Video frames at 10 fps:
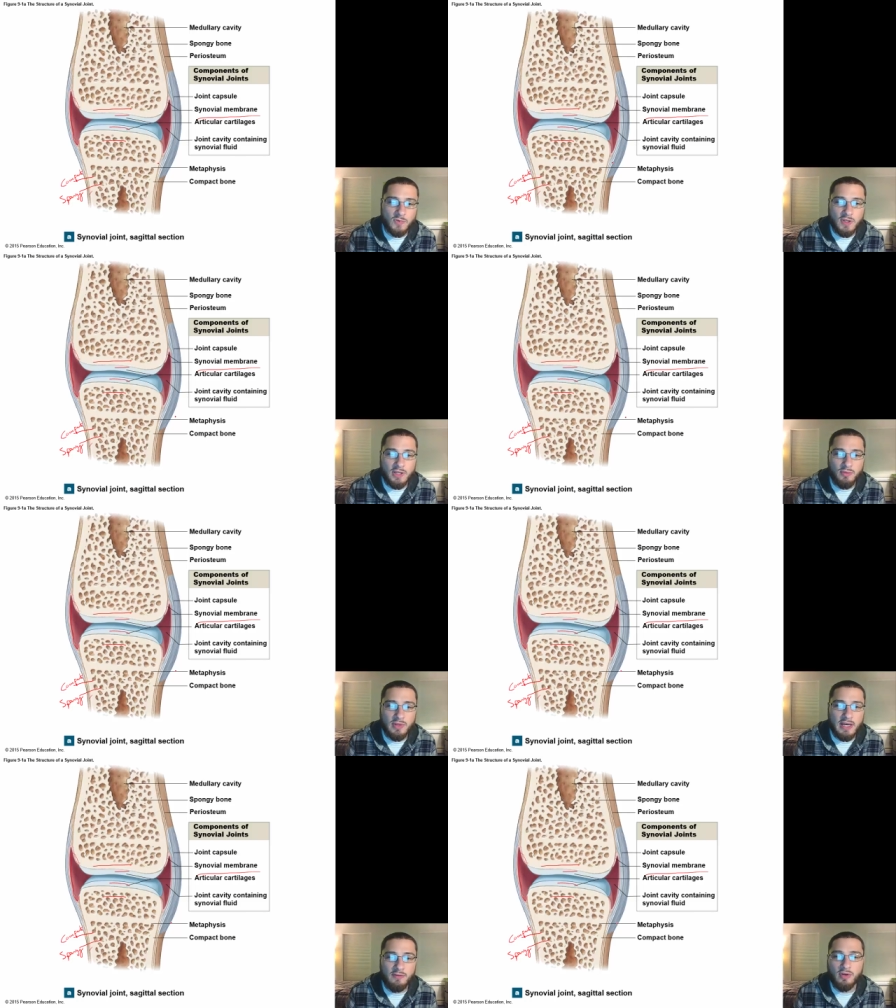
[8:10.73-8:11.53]
Okay, we
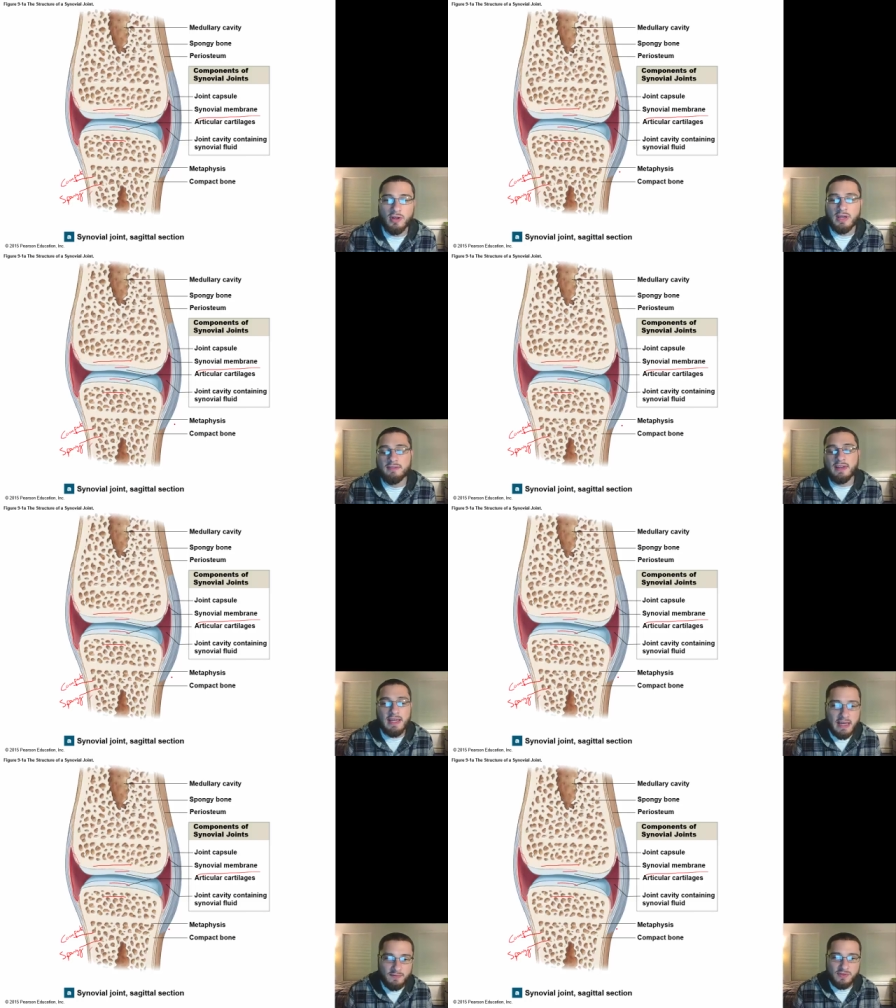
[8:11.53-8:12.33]
have our
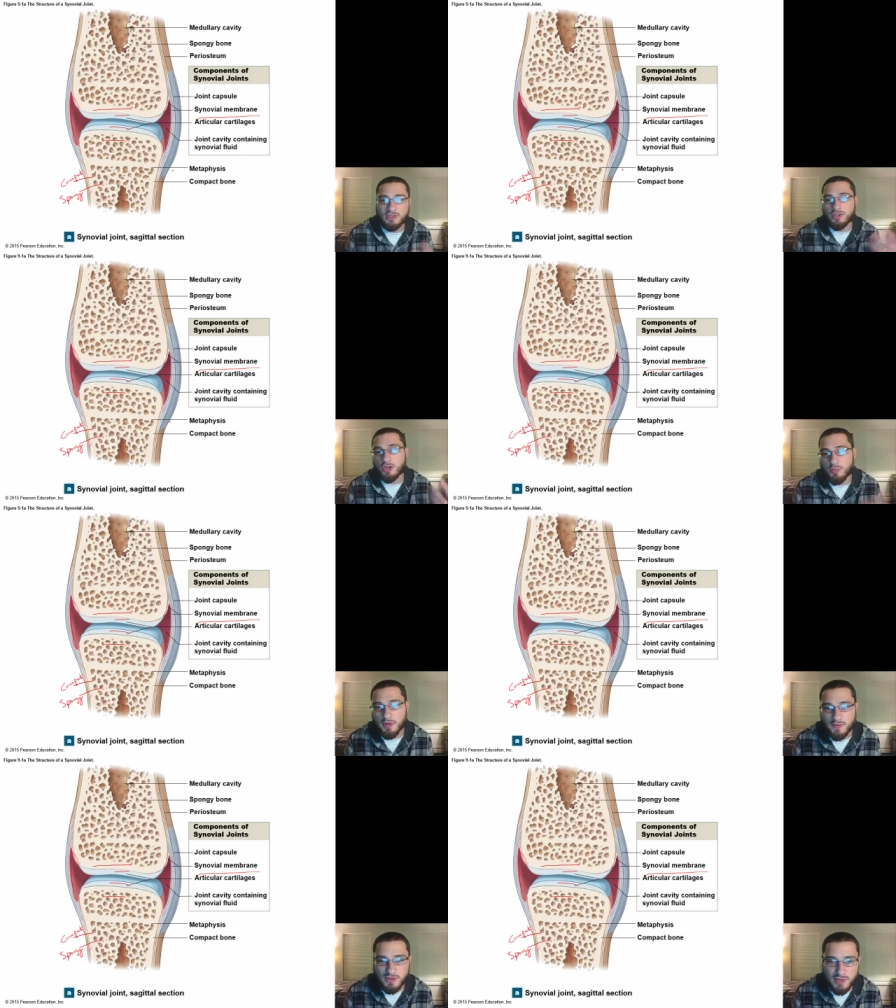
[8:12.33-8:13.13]
diaphysis, our
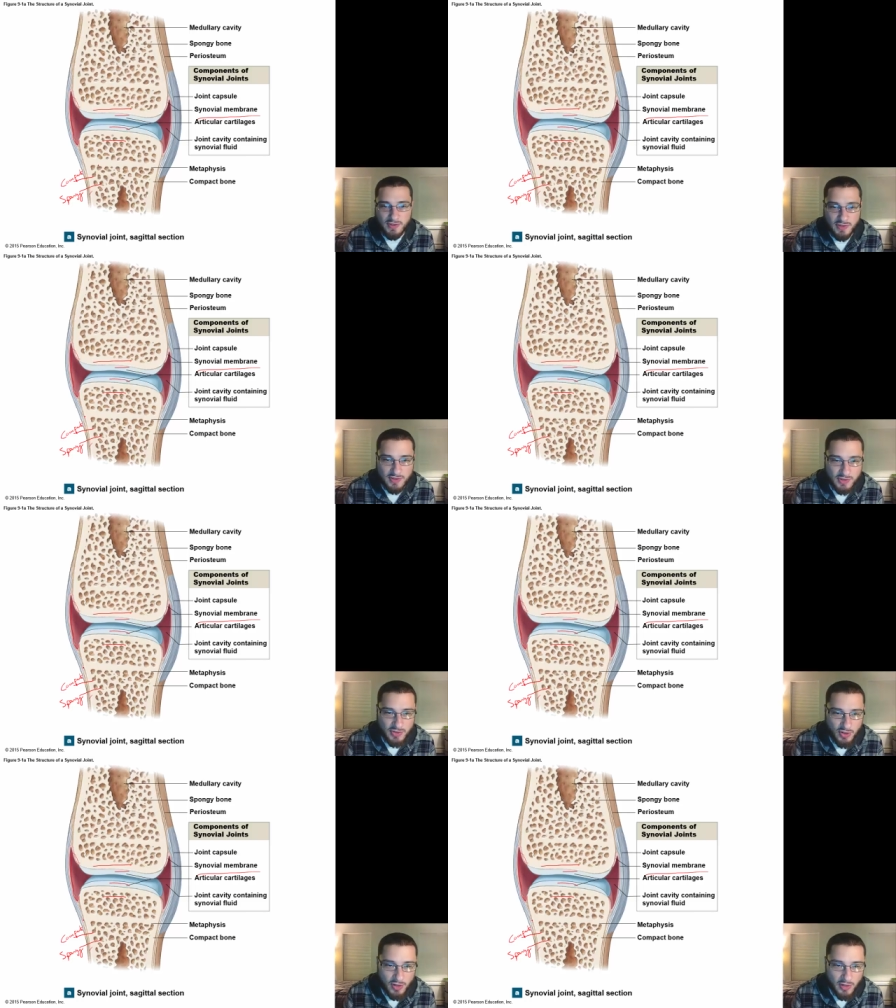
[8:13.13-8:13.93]
epiphysis. This is
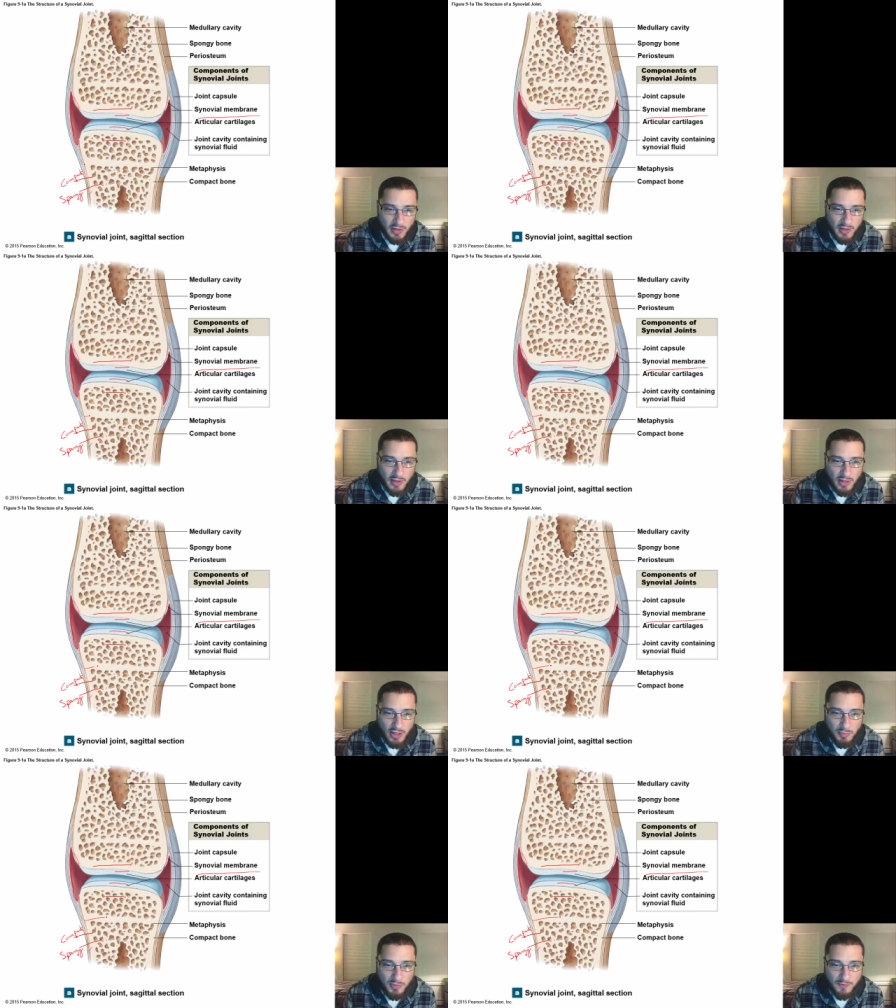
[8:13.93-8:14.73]
our
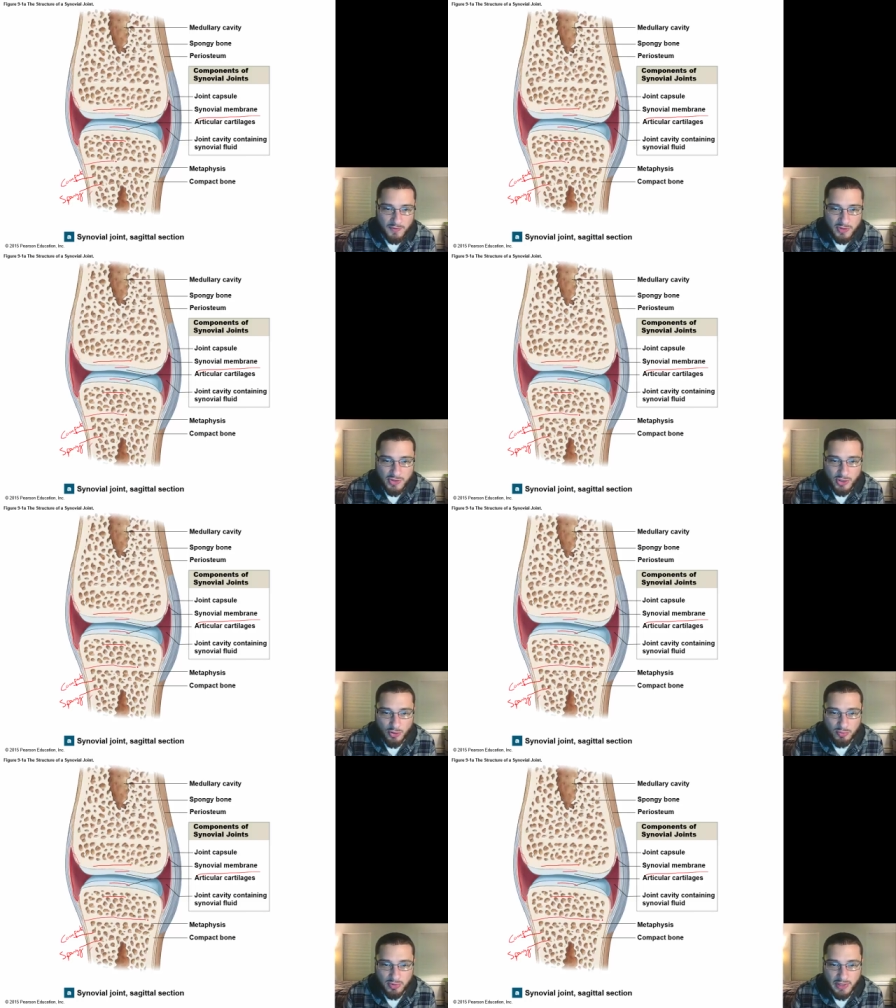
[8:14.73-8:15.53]

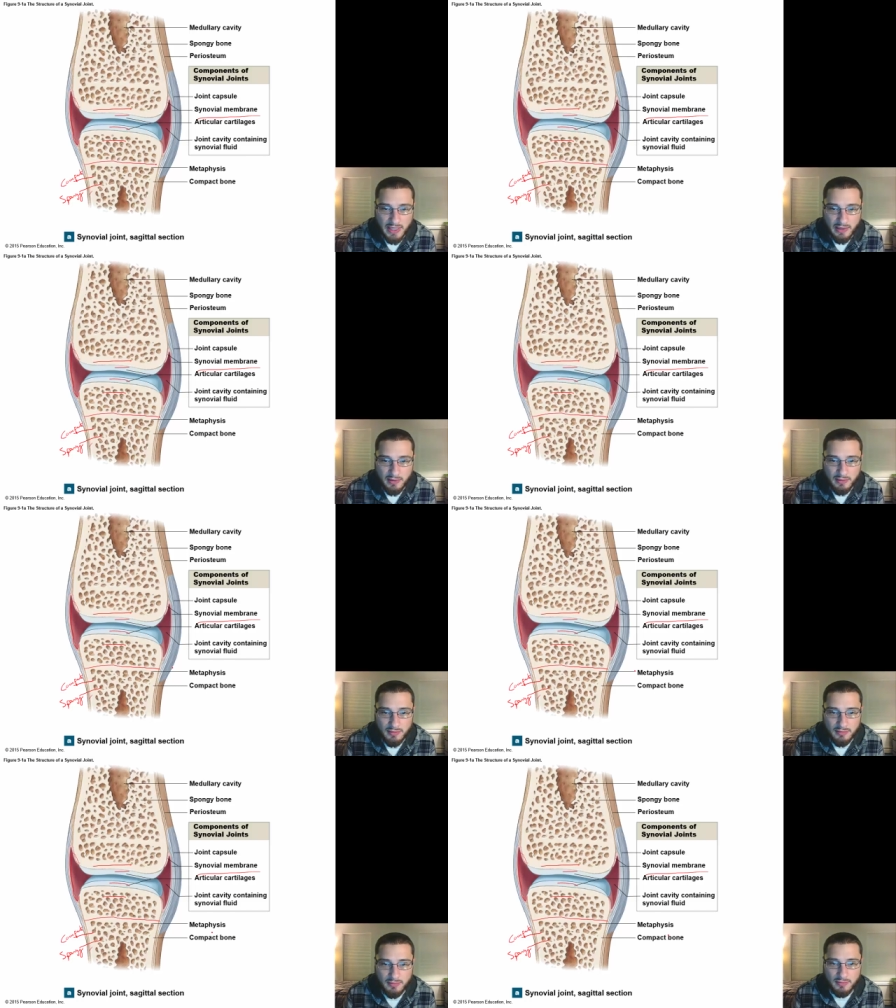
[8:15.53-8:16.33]
epiphyseal plate,
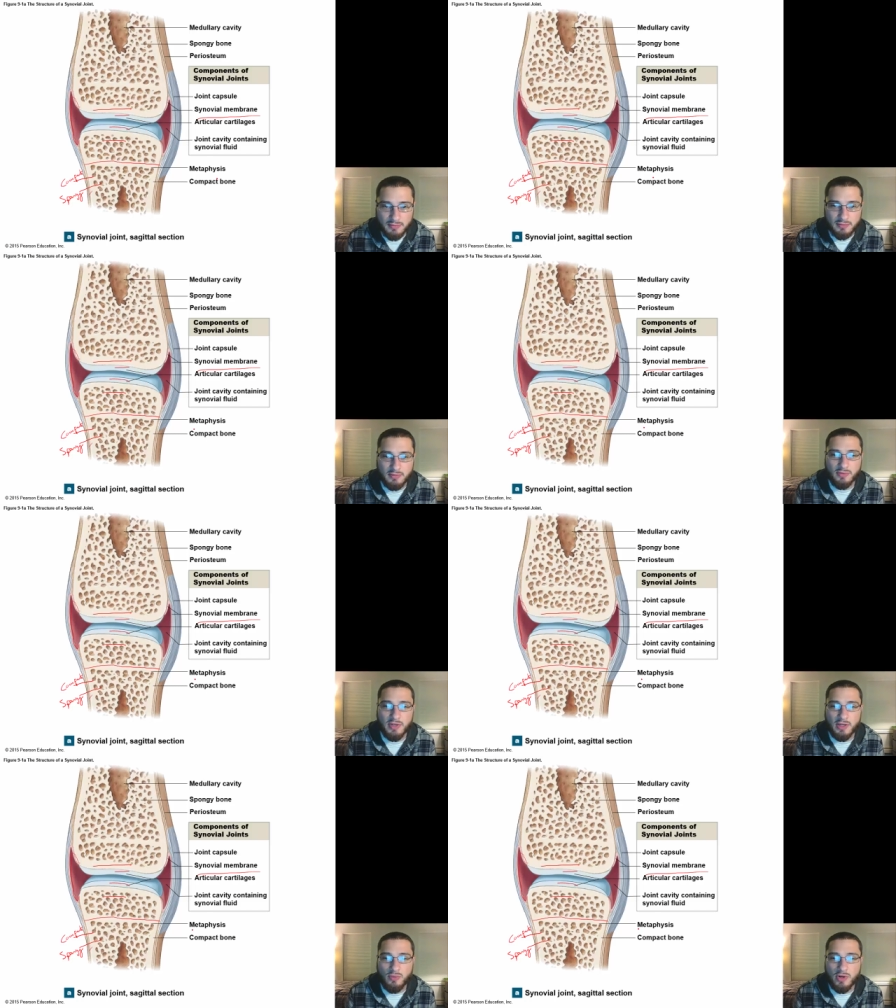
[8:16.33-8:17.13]

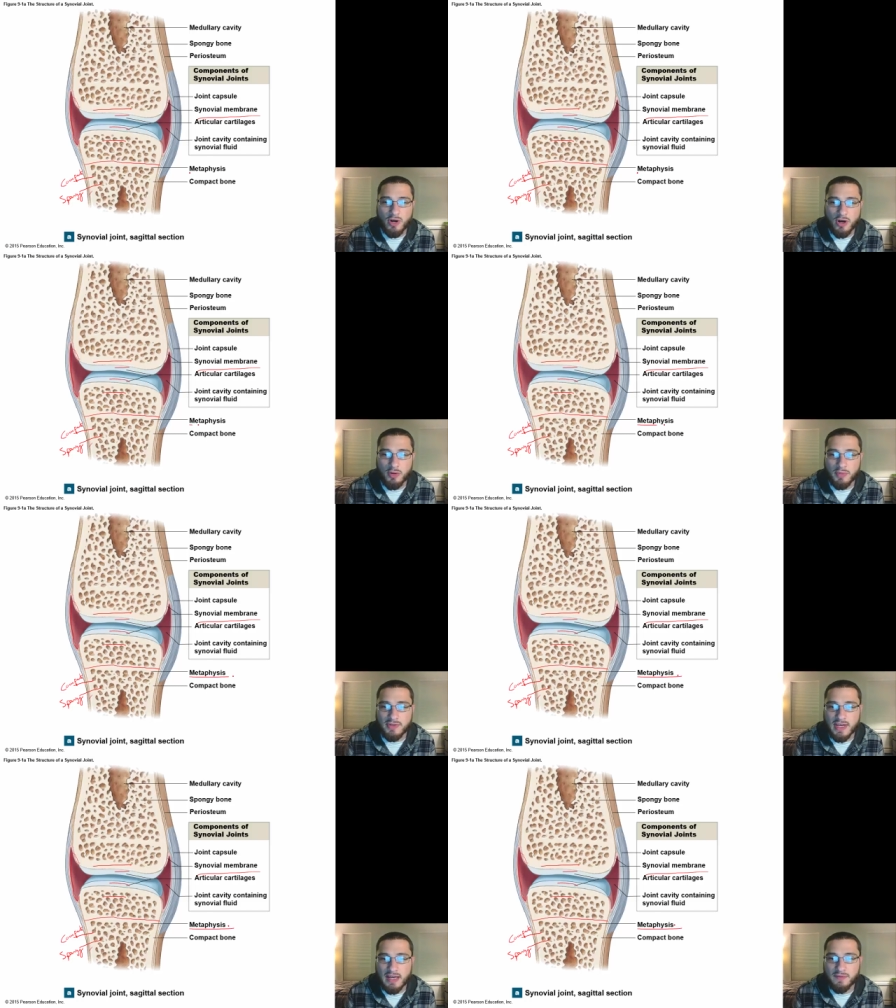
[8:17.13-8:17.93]
okay, where our
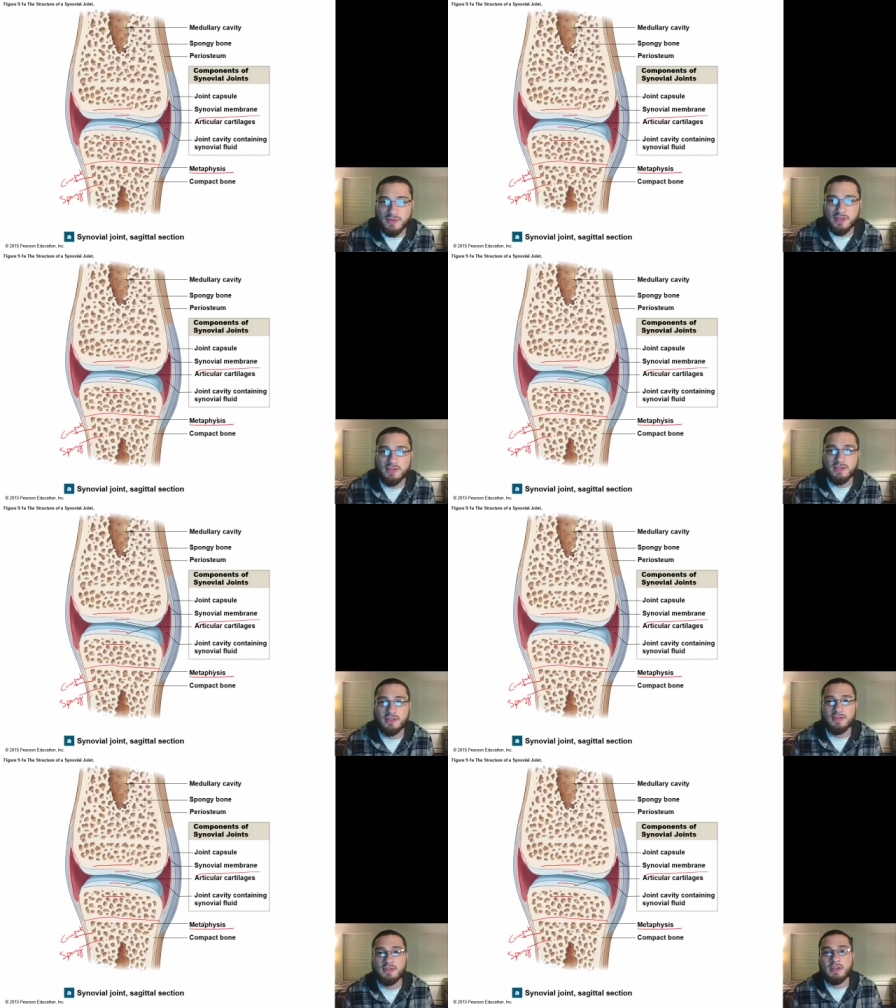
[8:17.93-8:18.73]
metaphysis
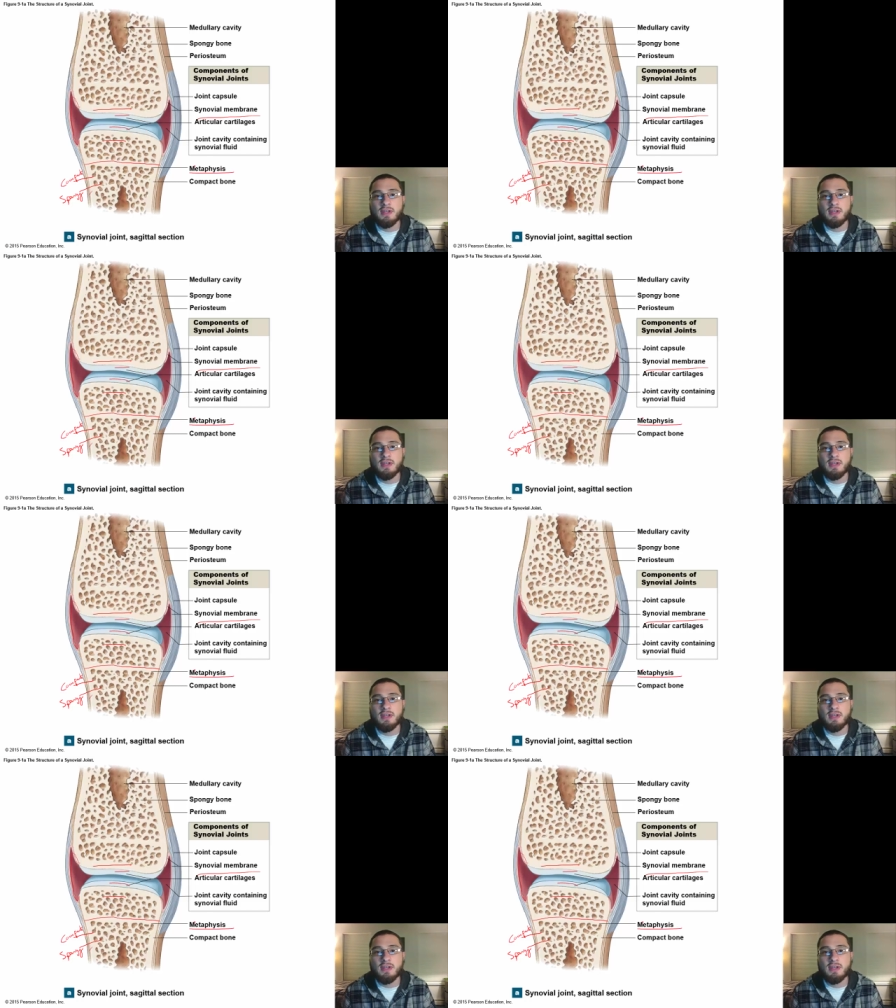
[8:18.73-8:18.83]
is.